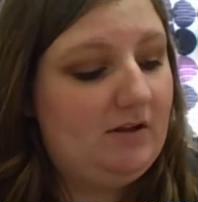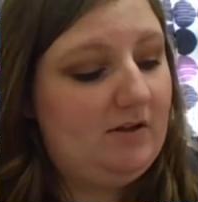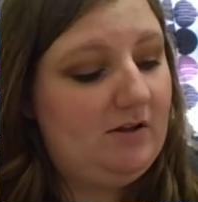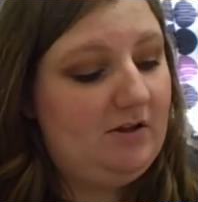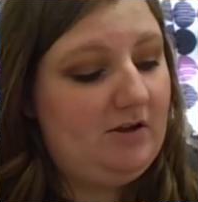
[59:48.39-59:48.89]

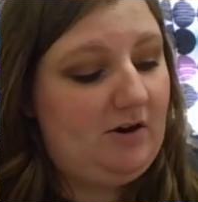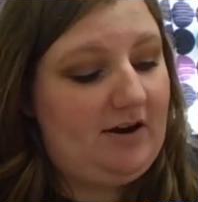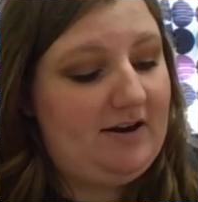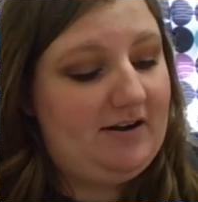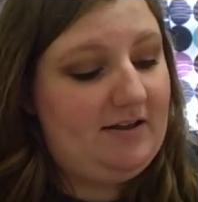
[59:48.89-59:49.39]
right?
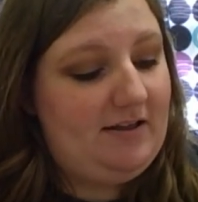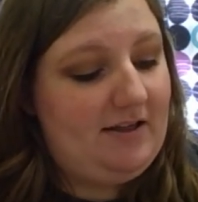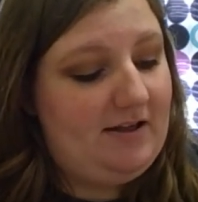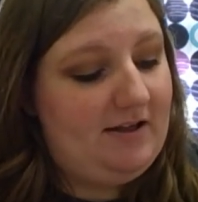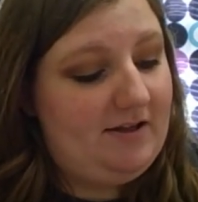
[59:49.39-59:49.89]

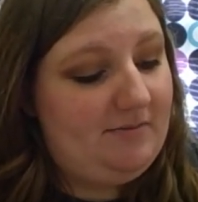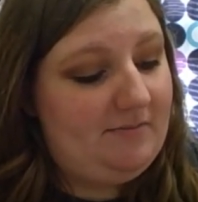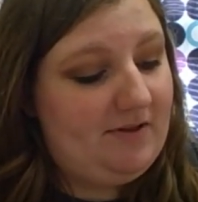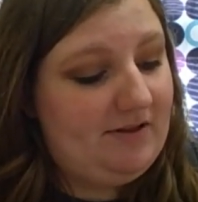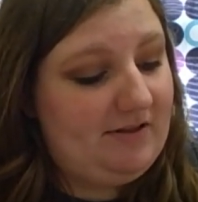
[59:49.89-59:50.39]

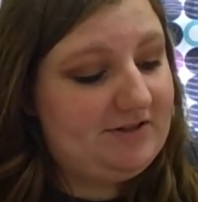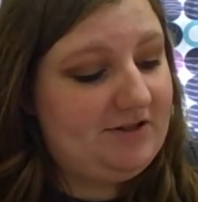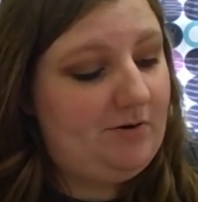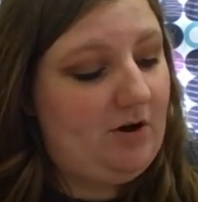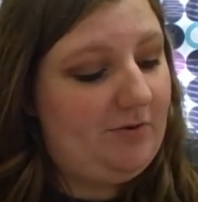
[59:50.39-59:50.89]
Let's go all the
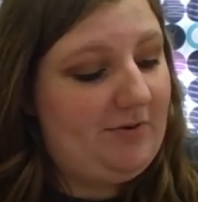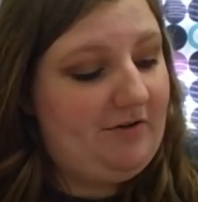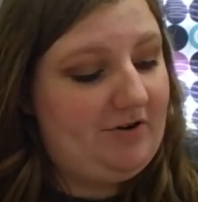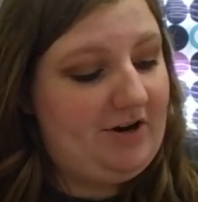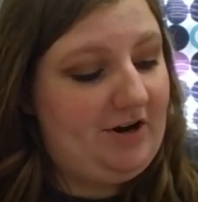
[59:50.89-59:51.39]
way over
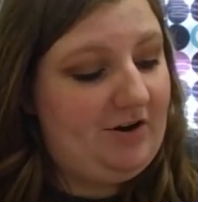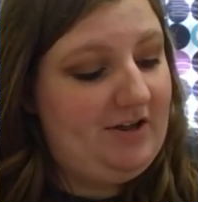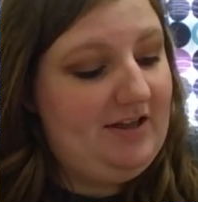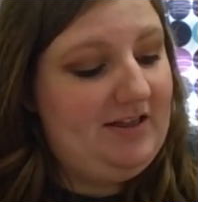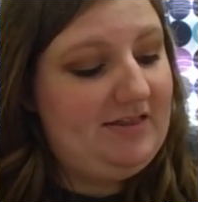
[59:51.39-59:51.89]
here.
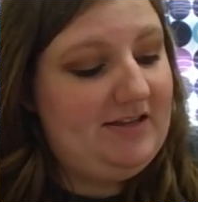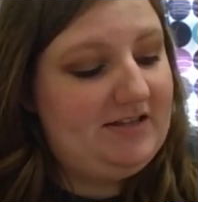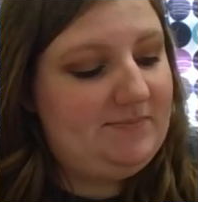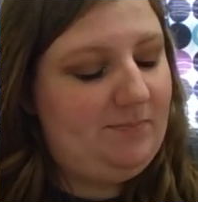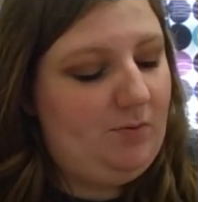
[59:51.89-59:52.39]
This
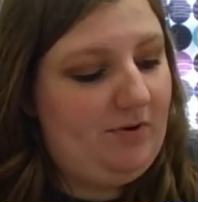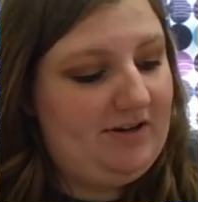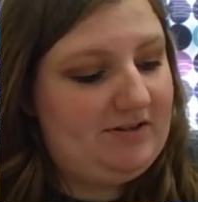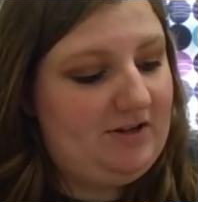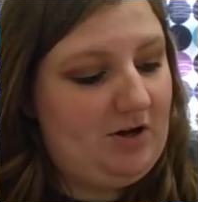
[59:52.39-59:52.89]
point
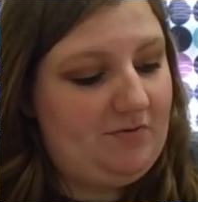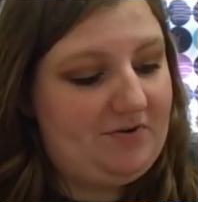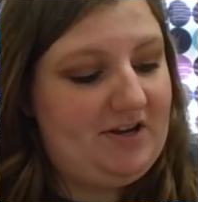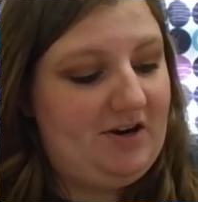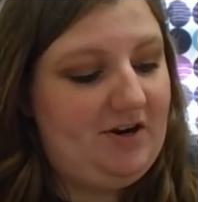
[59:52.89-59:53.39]
over here
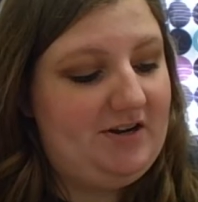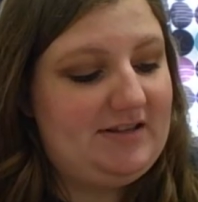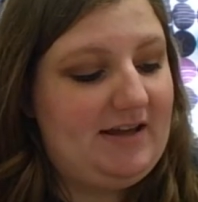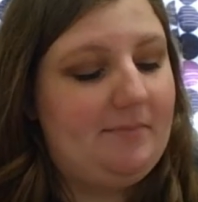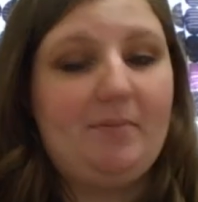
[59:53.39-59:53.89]
is at
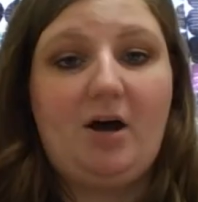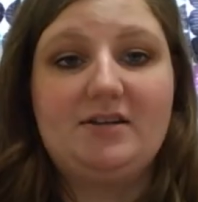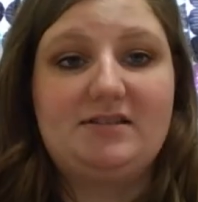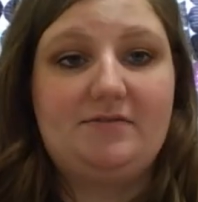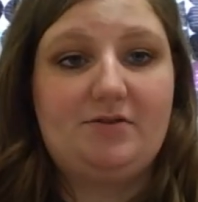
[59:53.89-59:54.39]
positive
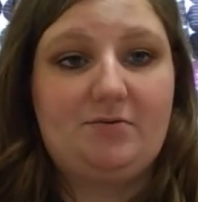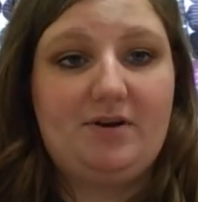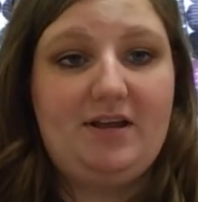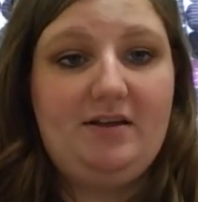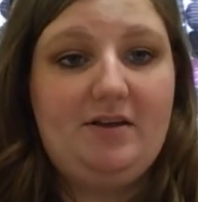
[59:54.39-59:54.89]
3.
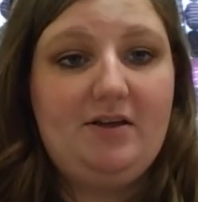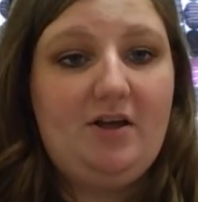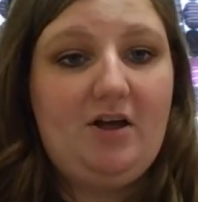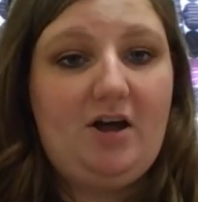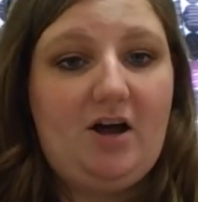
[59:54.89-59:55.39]
On the
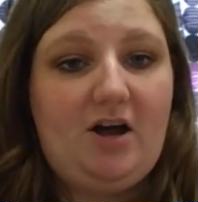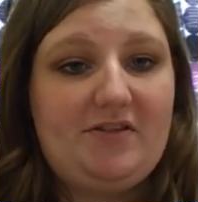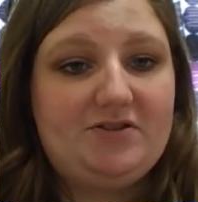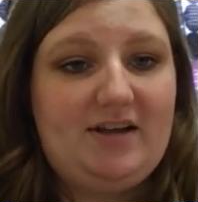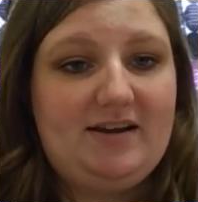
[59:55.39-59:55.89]
other side,
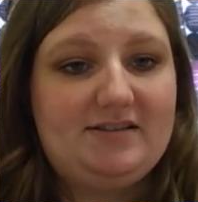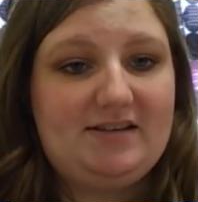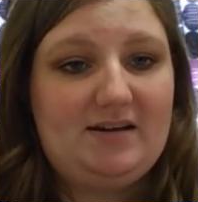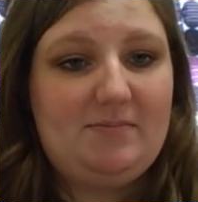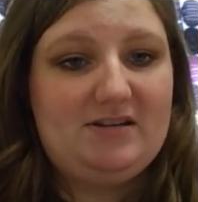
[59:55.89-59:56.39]
it's going to be
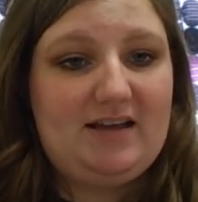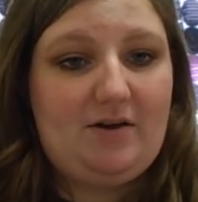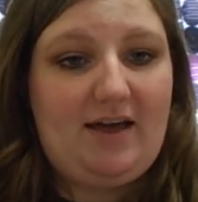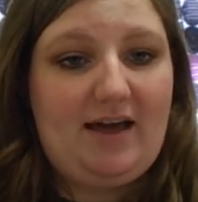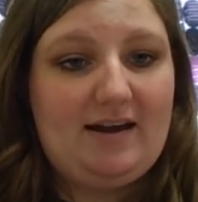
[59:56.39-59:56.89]
down at
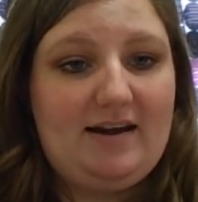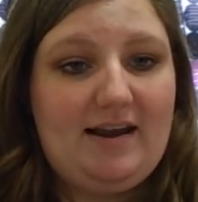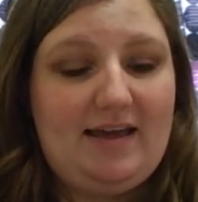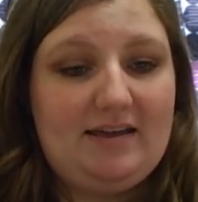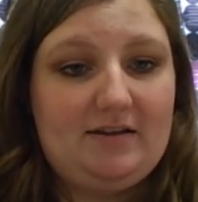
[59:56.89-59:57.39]
negative
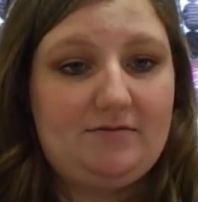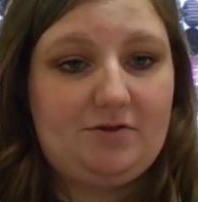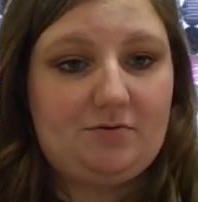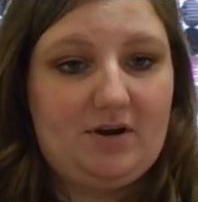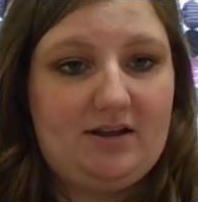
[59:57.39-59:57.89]
3.
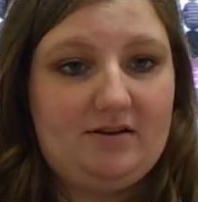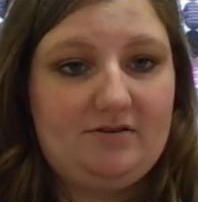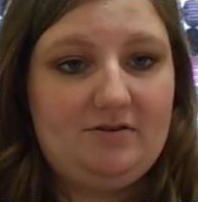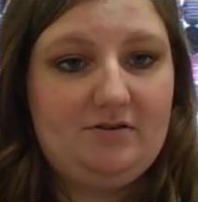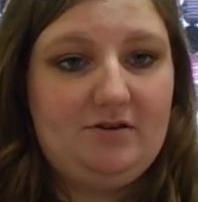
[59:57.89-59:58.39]

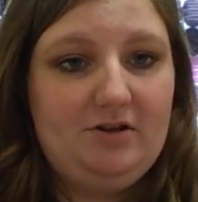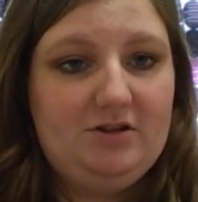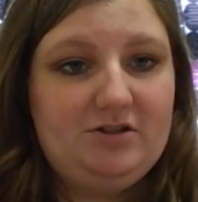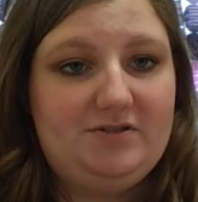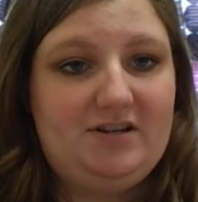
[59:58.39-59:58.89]
So it's
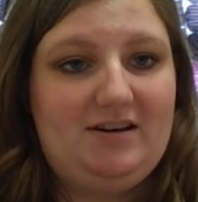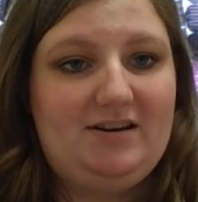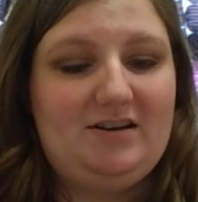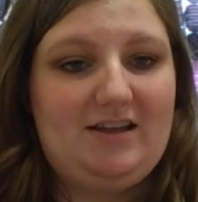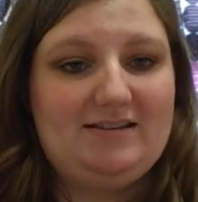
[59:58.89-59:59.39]
at
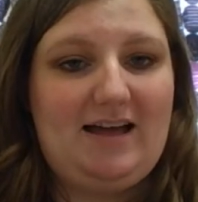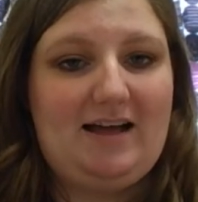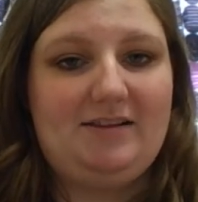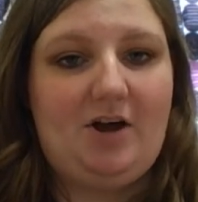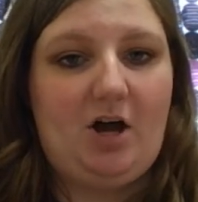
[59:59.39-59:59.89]
exactly
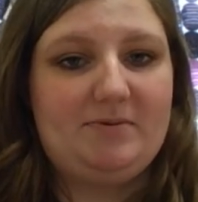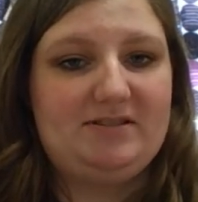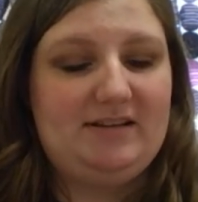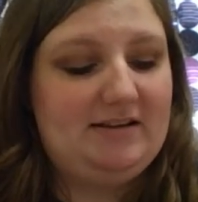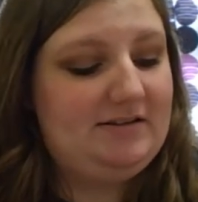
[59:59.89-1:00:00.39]
opposite.
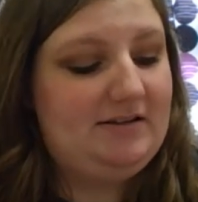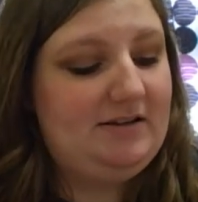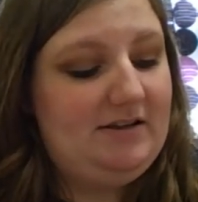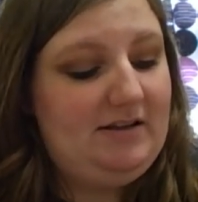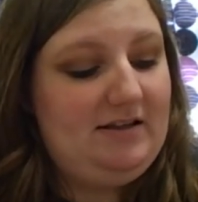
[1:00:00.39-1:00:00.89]

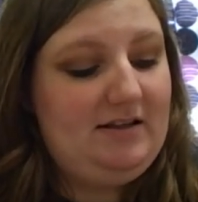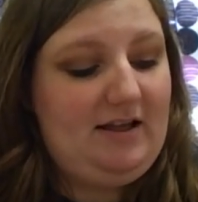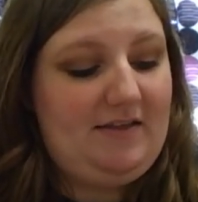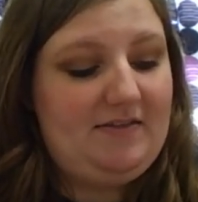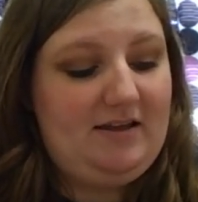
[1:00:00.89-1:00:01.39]
And
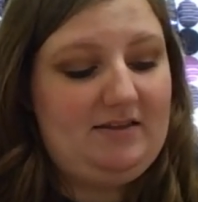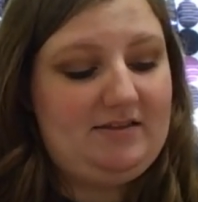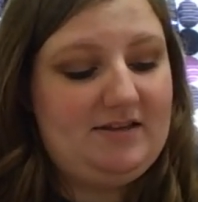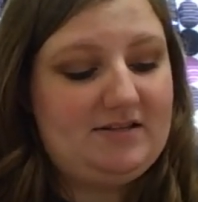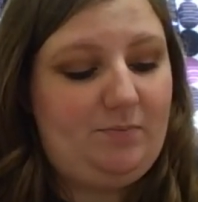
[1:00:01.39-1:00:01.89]
then this
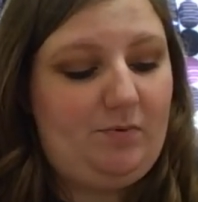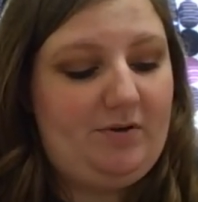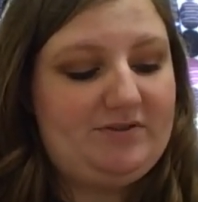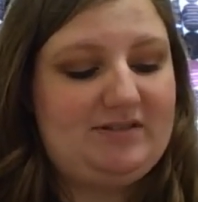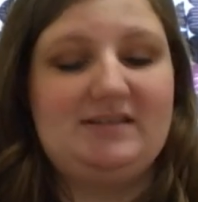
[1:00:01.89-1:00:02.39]
point was at
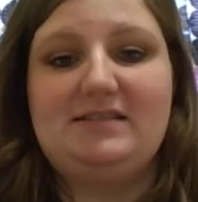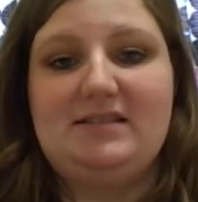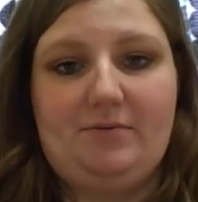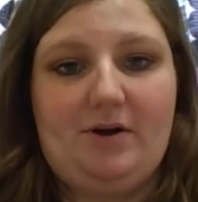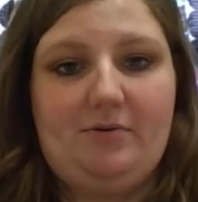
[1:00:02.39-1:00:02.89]
0.
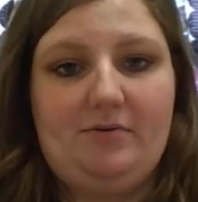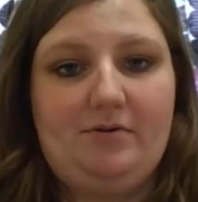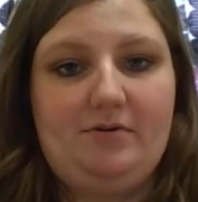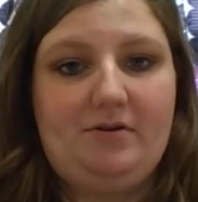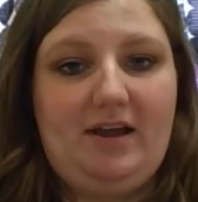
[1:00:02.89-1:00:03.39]

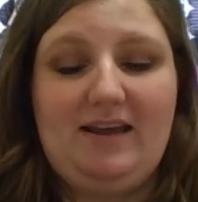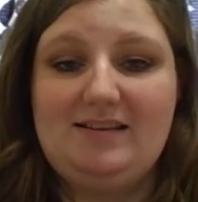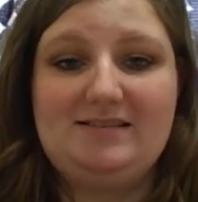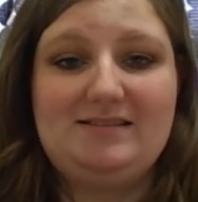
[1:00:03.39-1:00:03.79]
And it's at, when you